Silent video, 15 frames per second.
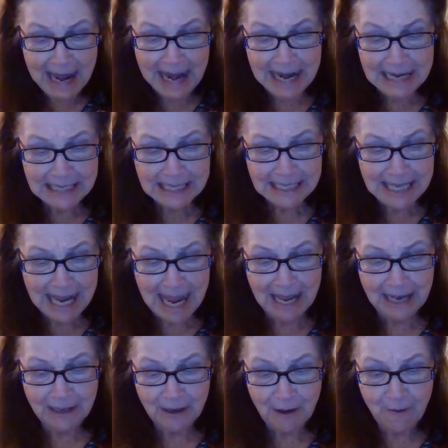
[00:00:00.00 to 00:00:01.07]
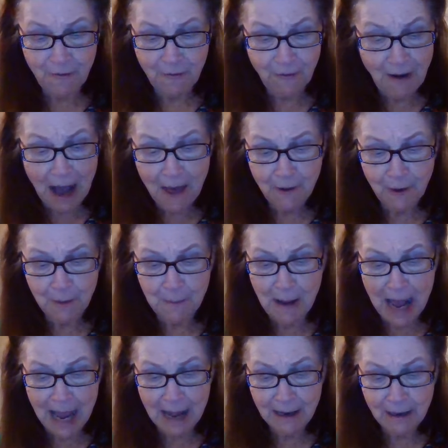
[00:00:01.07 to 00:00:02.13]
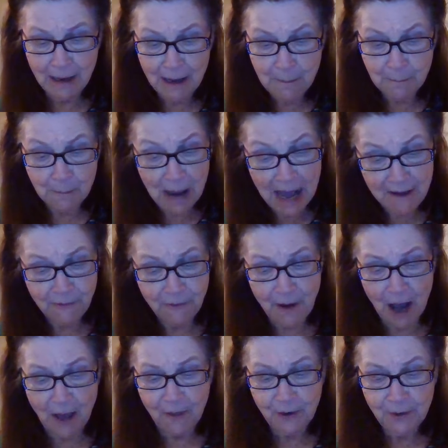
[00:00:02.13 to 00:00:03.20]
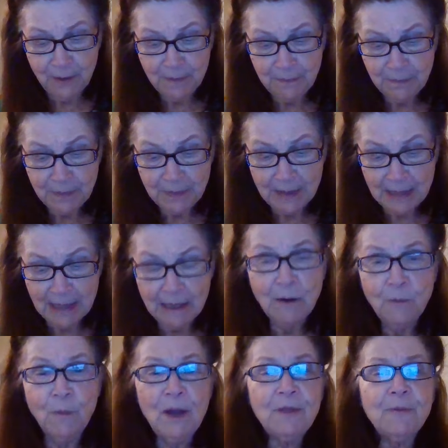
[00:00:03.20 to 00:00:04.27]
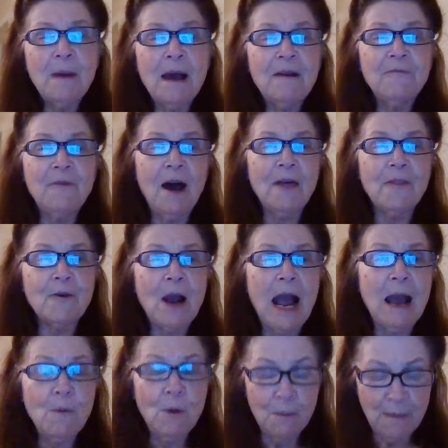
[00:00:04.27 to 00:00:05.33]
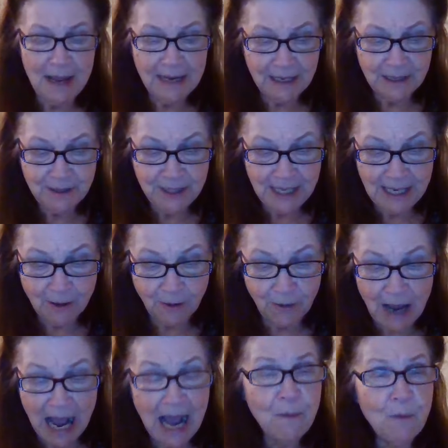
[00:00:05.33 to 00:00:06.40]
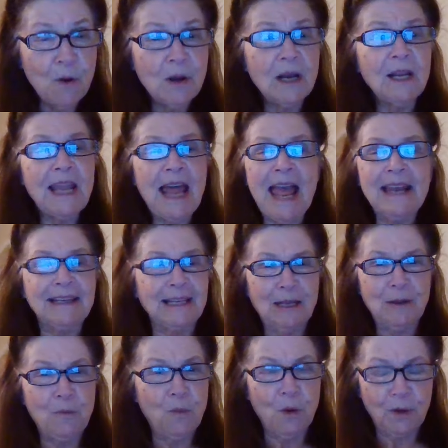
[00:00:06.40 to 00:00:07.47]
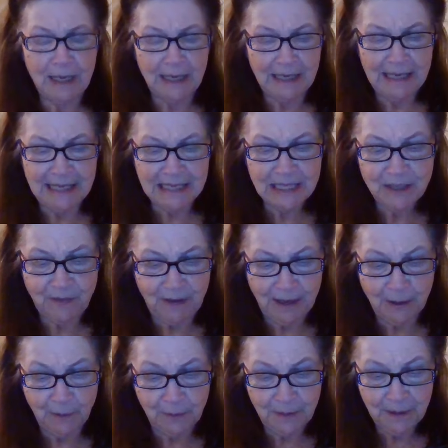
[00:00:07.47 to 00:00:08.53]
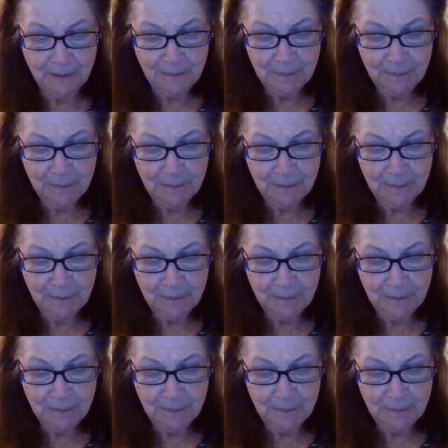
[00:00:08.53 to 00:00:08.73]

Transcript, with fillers: He said, Father, my, my father with my father, I will make a deal. I will gladly work in his field.